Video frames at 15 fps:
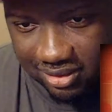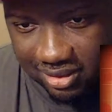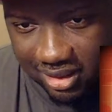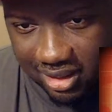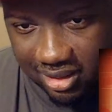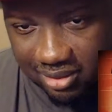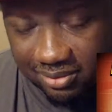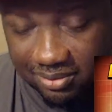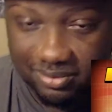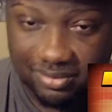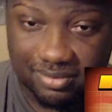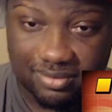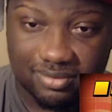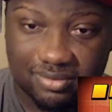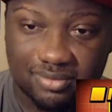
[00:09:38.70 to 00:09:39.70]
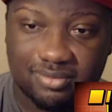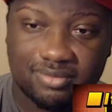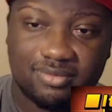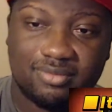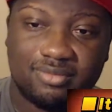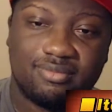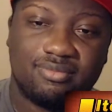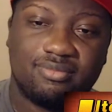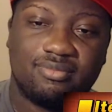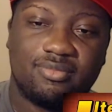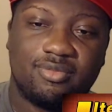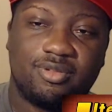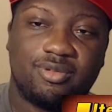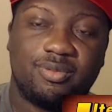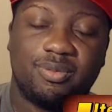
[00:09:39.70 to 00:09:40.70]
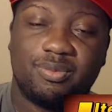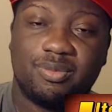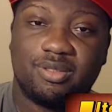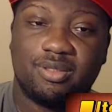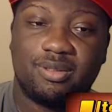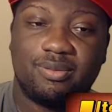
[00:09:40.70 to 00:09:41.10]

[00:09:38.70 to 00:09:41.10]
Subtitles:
Various items can be used on the field.